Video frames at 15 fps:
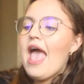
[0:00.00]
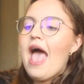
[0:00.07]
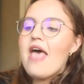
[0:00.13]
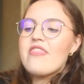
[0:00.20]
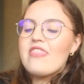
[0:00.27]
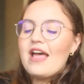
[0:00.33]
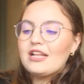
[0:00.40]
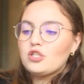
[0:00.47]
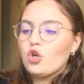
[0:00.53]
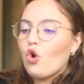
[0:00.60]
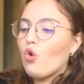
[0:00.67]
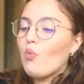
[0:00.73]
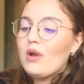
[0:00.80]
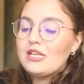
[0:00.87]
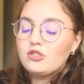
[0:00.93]
And that's
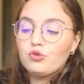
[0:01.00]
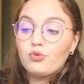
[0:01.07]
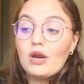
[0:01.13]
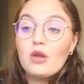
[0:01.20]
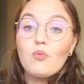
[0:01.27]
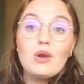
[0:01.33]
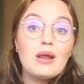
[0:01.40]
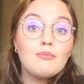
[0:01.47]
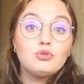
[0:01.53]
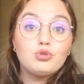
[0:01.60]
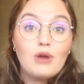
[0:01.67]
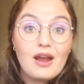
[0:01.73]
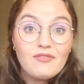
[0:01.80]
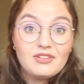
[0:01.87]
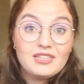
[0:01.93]
always great when I'm
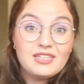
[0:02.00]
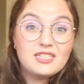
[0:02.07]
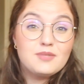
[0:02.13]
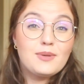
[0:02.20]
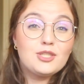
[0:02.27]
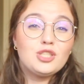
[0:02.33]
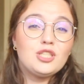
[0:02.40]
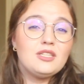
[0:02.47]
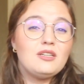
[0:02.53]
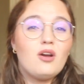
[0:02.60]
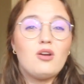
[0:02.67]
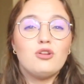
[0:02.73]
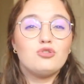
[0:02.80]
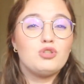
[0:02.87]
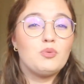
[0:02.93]
traveling, especially
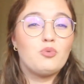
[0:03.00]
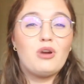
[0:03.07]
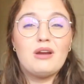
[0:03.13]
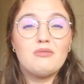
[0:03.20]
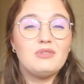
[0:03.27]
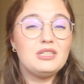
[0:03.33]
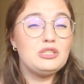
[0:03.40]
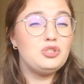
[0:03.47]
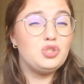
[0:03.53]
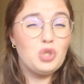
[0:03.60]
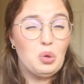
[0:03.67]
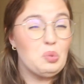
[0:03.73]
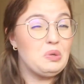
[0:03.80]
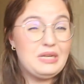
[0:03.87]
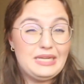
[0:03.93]
on a trip where I really
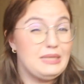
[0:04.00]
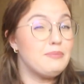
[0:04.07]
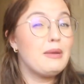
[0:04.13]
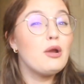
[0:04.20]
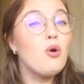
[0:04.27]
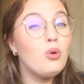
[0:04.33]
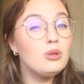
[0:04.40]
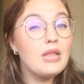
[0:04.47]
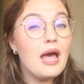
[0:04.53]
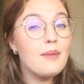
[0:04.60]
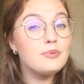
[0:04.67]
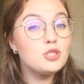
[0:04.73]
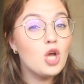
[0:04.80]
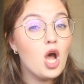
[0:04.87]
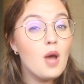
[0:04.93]
don't need my whole
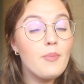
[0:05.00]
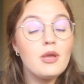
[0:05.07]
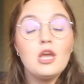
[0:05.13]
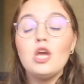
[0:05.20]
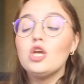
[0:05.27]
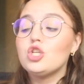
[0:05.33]
laptop.